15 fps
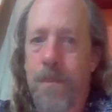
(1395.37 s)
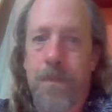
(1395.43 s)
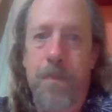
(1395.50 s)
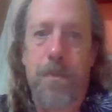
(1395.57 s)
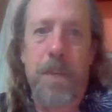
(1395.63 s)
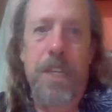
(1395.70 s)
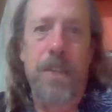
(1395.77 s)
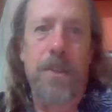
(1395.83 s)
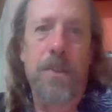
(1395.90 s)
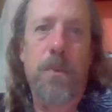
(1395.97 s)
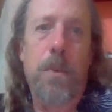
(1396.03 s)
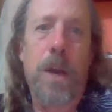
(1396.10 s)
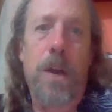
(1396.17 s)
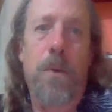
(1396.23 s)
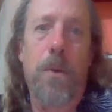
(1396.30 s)
Be
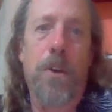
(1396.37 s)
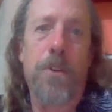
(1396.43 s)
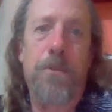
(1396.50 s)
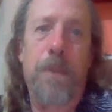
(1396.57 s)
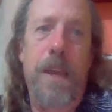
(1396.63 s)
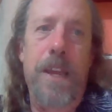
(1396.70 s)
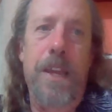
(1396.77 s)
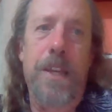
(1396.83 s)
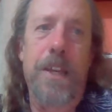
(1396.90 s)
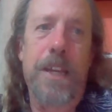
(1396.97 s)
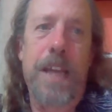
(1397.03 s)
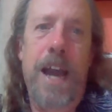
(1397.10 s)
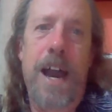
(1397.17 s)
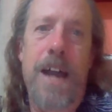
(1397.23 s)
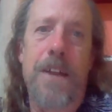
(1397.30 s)
well worth paying a
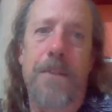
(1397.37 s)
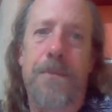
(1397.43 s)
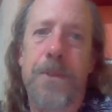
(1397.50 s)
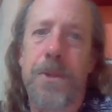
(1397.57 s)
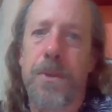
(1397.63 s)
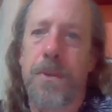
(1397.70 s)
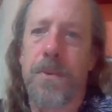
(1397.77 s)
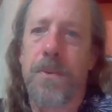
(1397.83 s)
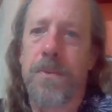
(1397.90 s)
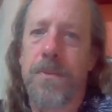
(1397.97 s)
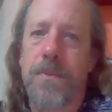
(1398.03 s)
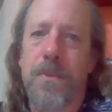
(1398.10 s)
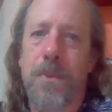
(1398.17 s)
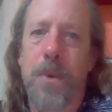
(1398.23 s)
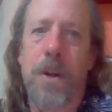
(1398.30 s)
guide if you
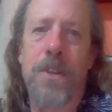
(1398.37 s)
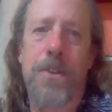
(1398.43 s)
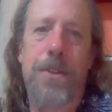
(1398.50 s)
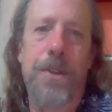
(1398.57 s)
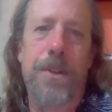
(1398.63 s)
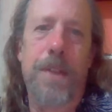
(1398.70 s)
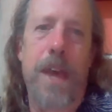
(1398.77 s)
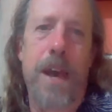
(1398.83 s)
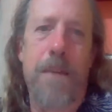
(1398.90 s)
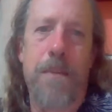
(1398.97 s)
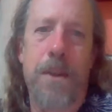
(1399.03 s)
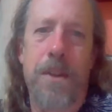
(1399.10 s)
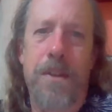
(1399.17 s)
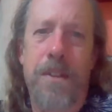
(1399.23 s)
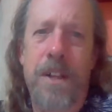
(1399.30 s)
want to do that,
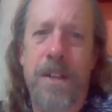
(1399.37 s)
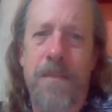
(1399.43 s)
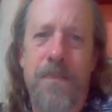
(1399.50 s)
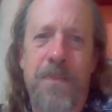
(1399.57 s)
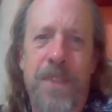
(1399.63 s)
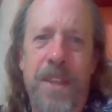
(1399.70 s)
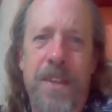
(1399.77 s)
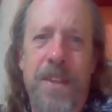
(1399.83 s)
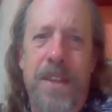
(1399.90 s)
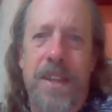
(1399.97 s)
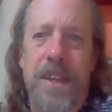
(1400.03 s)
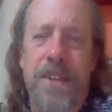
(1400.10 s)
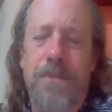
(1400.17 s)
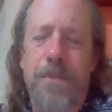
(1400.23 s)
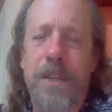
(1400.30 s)
but
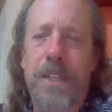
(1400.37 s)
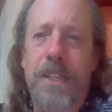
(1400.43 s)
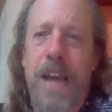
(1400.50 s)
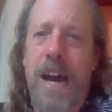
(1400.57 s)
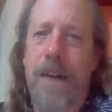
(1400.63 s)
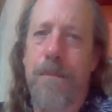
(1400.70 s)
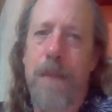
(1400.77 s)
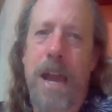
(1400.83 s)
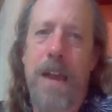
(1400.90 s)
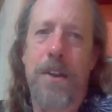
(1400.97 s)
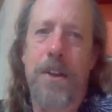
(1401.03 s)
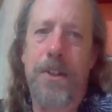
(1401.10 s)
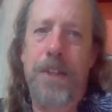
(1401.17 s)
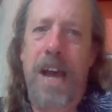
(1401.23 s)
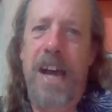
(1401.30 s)
it'd be kind of a
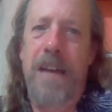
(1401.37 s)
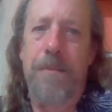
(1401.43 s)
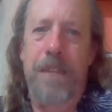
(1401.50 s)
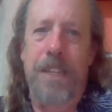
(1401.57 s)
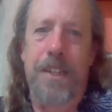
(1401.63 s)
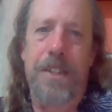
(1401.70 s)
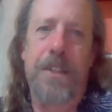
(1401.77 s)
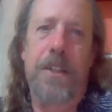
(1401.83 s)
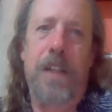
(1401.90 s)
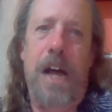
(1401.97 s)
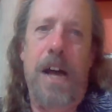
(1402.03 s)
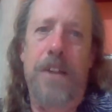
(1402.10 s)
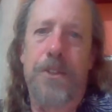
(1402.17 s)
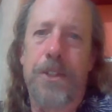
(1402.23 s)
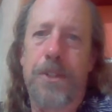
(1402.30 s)
matter of timing and a
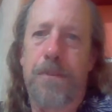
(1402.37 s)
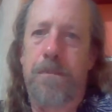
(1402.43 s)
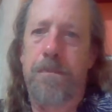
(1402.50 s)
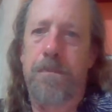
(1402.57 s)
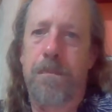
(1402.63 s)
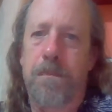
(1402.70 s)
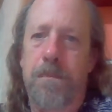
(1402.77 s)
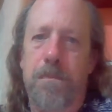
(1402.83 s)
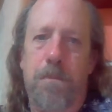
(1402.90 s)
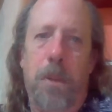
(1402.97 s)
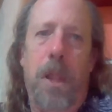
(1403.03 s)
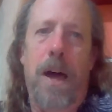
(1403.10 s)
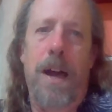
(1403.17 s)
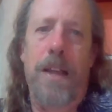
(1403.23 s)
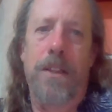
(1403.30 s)
lot of just
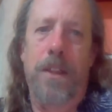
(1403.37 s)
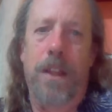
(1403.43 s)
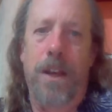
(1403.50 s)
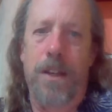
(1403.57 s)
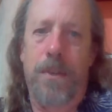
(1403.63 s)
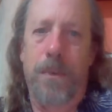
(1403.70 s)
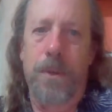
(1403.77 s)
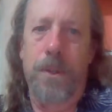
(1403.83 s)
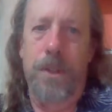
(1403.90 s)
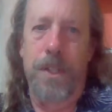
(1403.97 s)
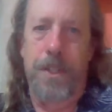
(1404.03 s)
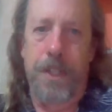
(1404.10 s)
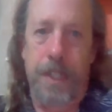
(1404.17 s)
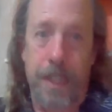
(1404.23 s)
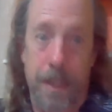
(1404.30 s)
blind luck really
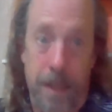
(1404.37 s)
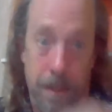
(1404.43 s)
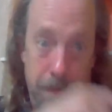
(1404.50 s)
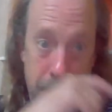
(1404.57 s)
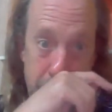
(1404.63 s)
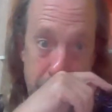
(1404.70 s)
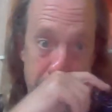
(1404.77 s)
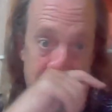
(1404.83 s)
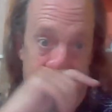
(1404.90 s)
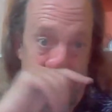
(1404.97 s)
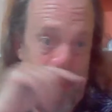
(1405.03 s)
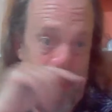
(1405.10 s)
to get up there